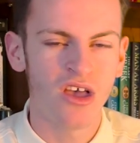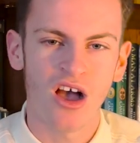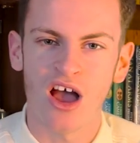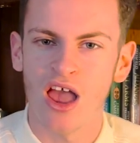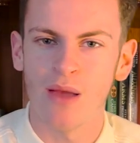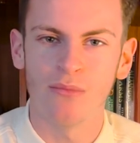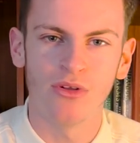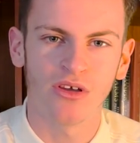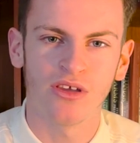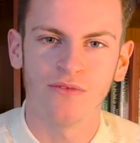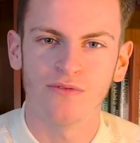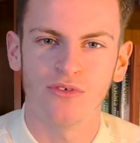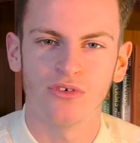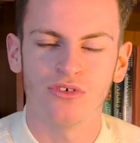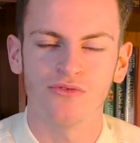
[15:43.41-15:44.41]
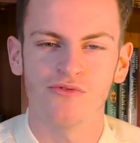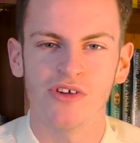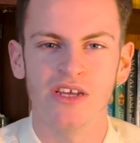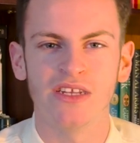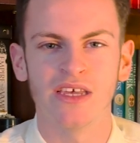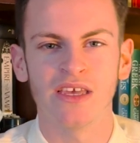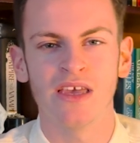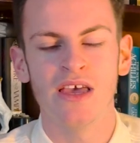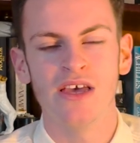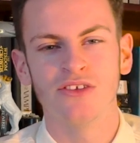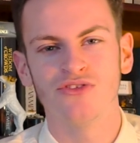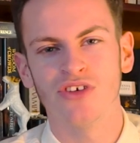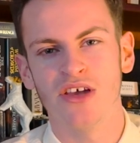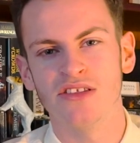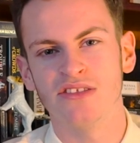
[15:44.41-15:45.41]
I am looking forward to reading
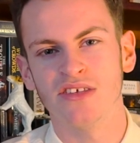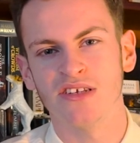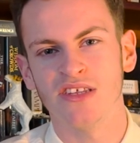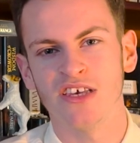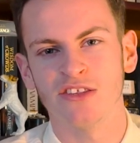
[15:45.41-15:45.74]
Jade City,